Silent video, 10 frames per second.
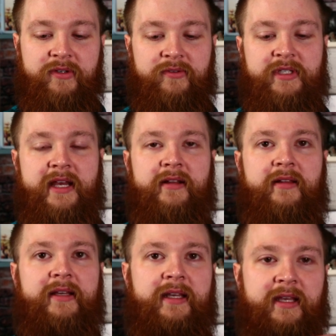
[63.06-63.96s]
to do is kind of
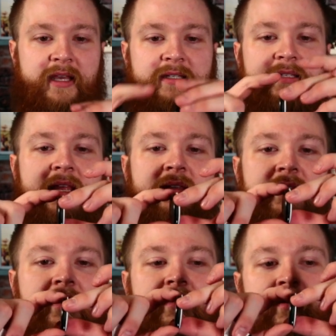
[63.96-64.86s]
like extend
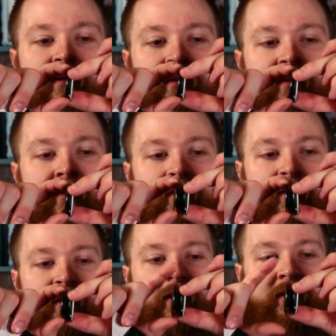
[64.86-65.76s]
it
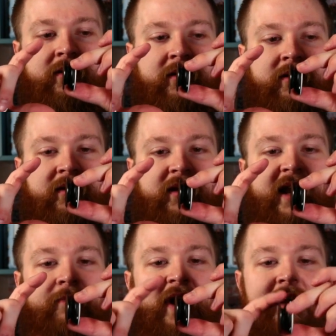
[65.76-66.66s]
and it
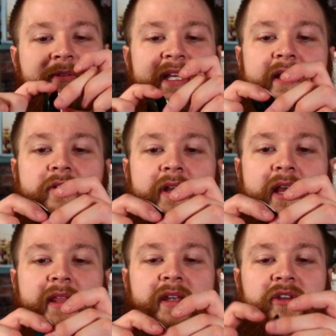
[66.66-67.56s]
kind of pops out
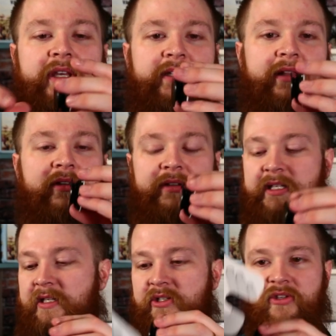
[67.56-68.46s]
and then you get the little
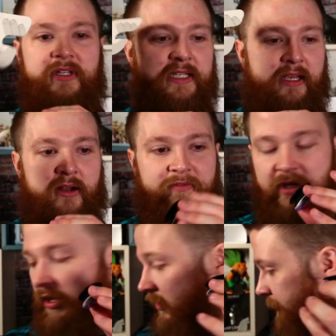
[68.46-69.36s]
distance and you can take it off the
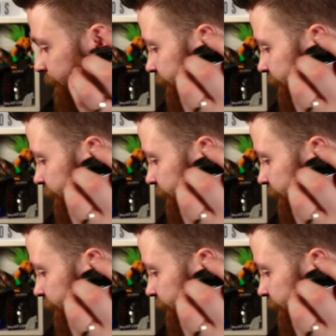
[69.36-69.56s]
card.